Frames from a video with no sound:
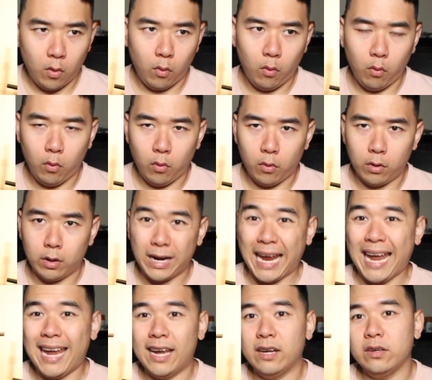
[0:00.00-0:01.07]
or
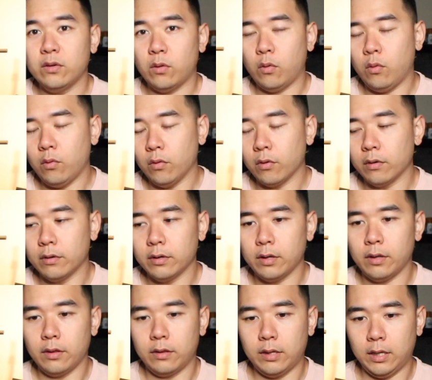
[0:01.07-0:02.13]

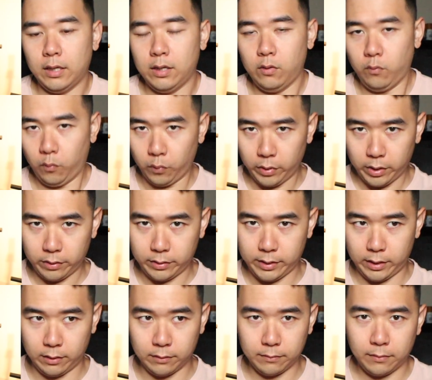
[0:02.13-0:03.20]
the rear
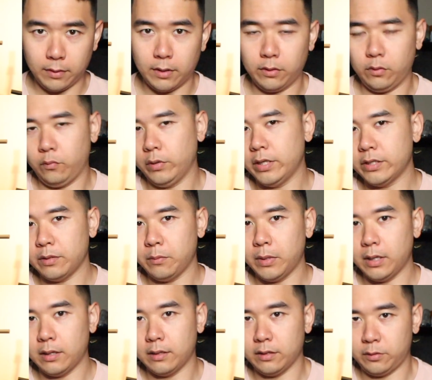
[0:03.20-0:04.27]
delt. The reason
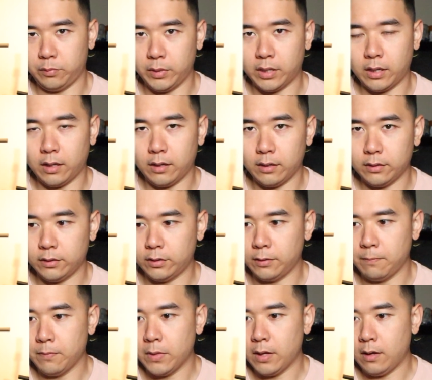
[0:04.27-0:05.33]
being is because
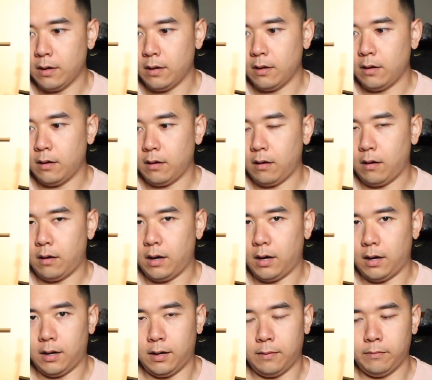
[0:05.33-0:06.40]

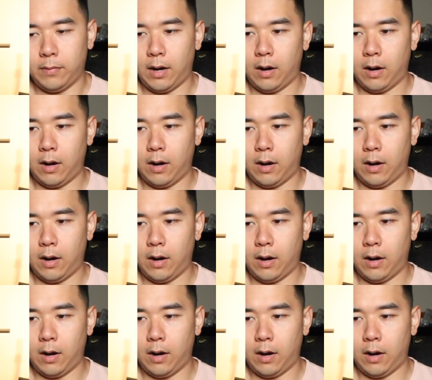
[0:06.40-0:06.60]
one